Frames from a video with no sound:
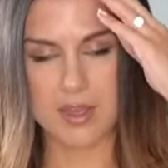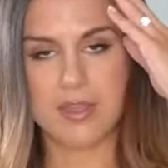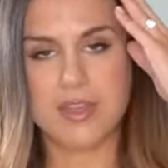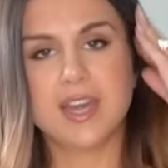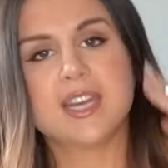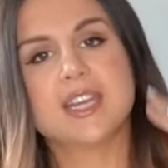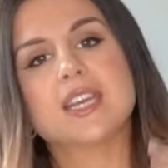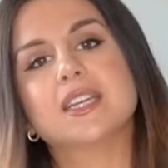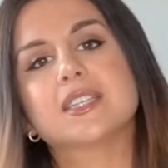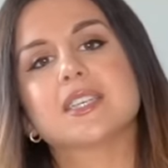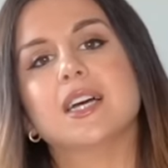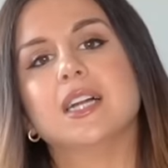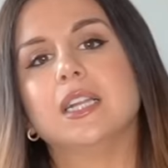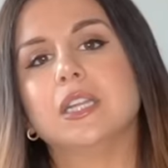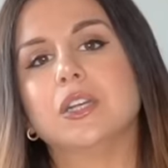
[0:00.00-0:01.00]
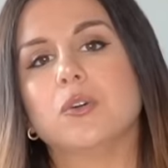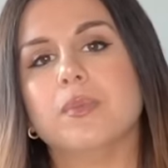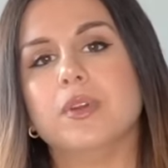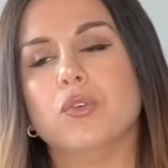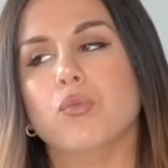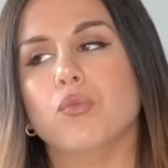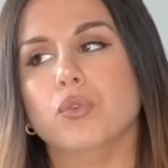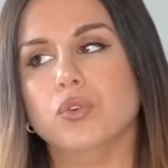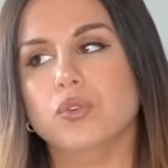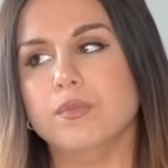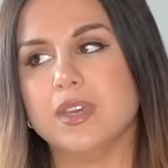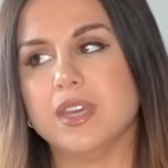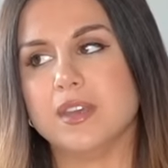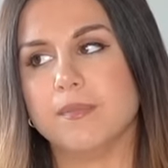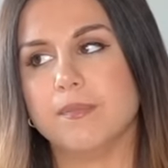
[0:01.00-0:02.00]
Then it gets a little bit
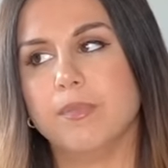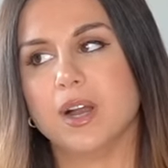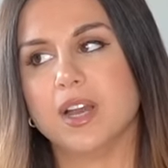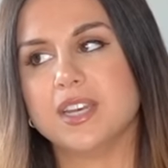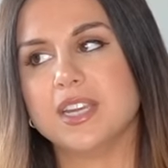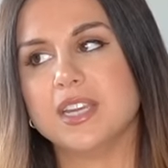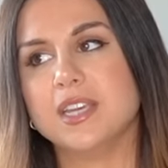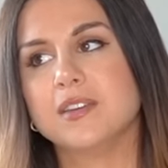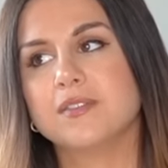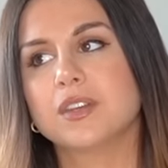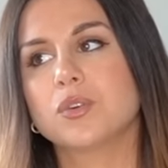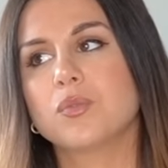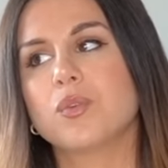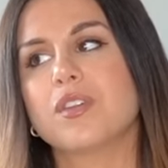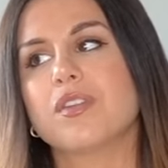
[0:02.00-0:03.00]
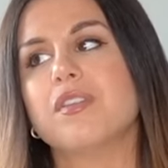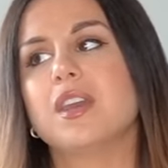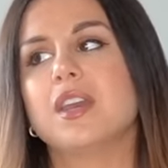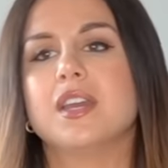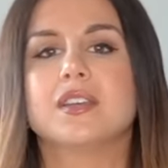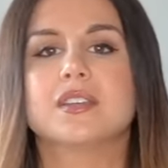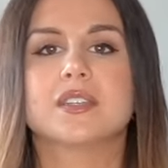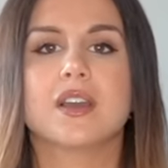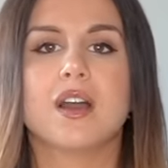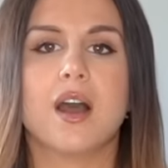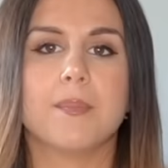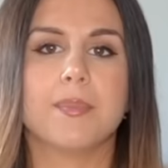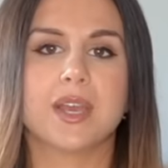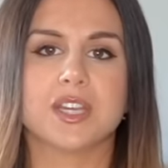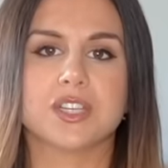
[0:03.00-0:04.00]
roomy, but even with it
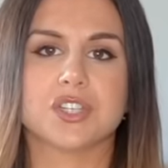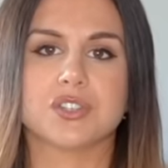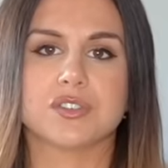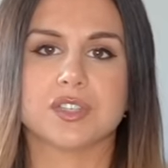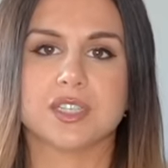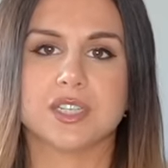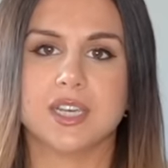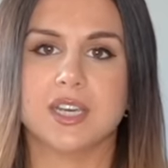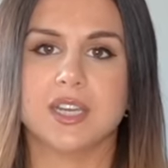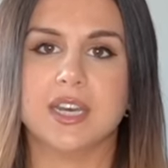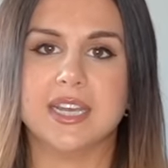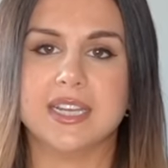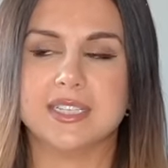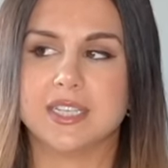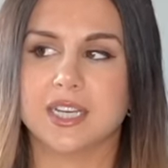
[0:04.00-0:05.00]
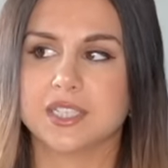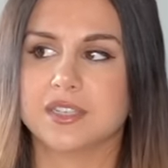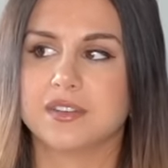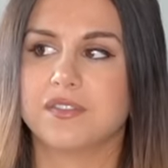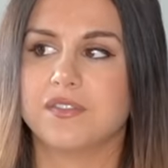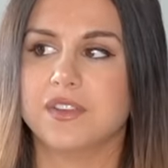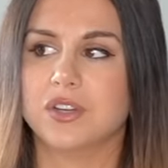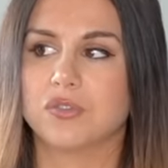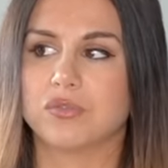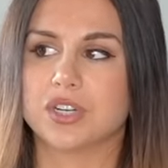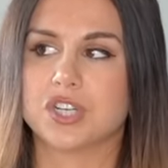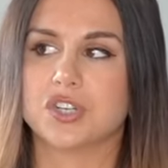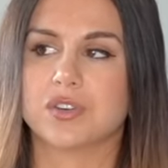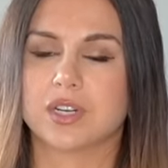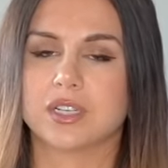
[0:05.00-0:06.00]
up against your skin, it doesn't feel
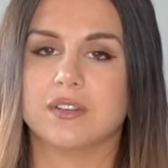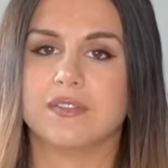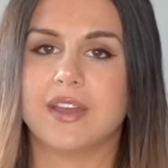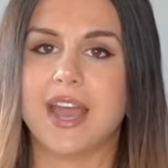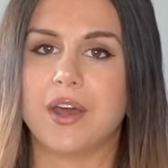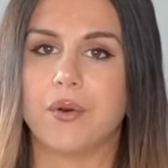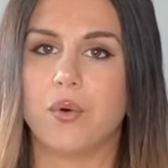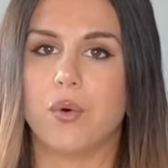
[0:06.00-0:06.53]
restrictive at